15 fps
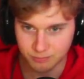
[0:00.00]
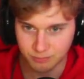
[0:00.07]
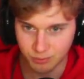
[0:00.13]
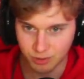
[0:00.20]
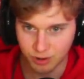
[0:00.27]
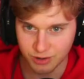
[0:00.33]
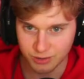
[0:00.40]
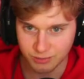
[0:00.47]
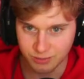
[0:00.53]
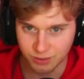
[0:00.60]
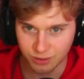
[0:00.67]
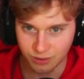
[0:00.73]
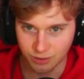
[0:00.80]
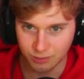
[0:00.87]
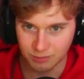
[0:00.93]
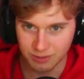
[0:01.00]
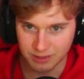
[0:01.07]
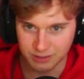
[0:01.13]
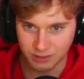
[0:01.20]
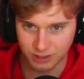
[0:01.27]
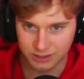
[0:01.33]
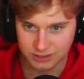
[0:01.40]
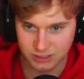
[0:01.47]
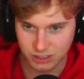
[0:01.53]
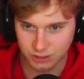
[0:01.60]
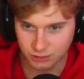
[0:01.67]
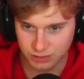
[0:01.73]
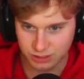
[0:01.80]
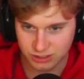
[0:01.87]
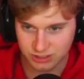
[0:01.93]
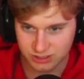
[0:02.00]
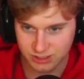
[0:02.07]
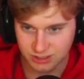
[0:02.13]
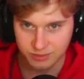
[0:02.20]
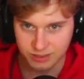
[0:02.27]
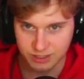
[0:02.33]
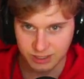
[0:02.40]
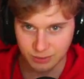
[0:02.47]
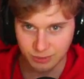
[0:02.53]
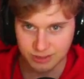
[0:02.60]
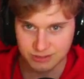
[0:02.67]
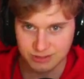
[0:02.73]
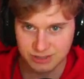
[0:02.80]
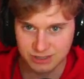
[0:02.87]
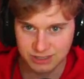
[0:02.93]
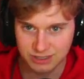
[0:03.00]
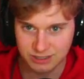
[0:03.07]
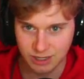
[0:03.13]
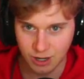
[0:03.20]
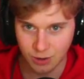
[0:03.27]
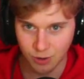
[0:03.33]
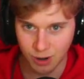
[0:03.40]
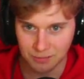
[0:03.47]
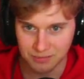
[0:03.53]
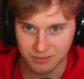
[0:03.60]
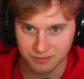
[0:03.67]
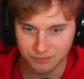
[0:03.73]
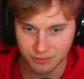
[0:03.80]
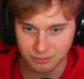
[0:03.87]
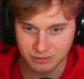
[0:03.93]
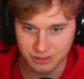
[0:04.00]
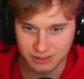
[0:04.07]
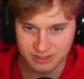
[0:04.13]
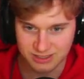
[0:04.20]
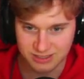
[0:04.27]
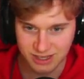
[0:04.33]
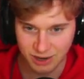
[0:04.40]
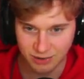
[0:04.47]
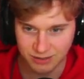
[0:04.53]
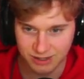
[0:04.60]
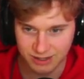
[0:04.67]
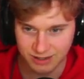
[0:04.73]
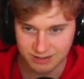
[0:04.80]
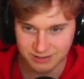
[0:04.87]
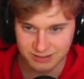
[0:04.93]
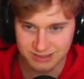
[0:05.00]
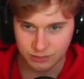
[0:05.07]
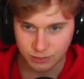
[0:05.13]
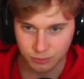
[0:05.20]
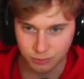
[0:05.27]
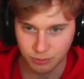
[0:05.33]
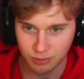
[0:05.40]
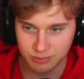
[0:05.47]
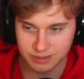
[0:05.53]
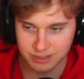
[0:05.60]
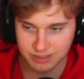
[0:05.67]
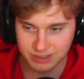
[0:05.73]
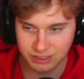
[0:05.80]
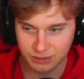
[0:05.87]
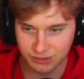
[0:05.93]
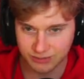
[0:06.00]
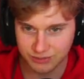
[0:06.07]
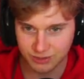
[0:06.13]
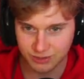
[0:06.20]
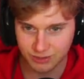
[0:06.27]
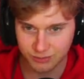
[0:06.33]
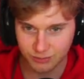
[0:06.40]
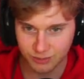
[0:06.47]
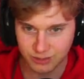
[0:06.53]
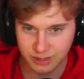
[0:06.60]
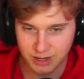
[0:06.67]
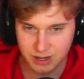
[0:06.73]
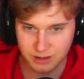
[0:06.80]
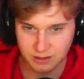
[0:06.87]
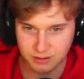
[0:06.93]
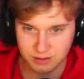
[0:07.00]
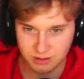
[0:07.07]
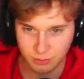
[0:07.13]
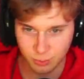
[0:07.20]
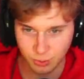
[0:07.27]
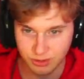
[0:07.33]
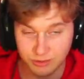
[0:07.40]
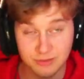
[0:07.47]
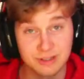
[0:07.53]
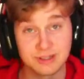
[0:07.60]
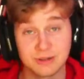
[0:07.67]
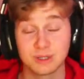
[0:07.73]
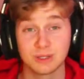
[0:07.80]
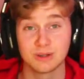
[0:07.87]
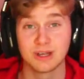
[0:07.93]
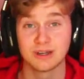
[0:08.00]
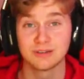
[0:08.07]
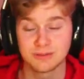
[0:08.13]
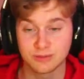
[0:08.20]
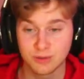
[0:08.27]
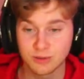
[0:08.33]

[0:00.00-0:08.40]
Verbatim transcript: bottom. Oh my god, it's huge! I can't wait to see it go up probably just down here. You'll probably get killed if you're here. Uh, well, definitely in real life, of